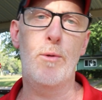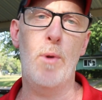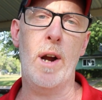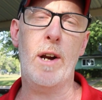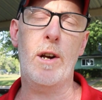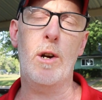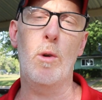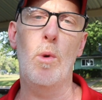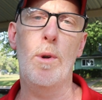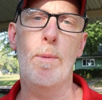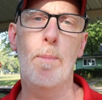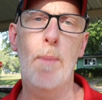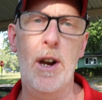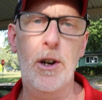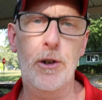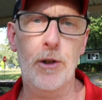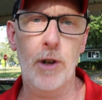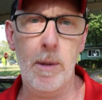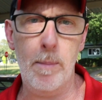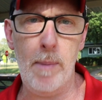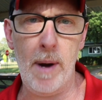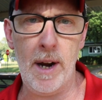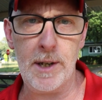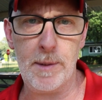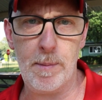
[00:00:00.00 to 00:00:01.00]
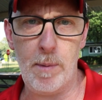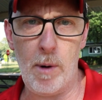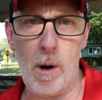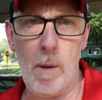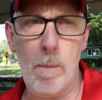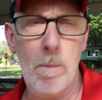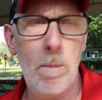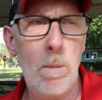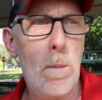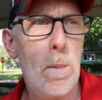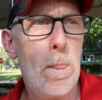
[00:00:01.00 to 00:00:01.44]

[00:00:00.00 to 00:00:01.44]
record with Major League Baseball.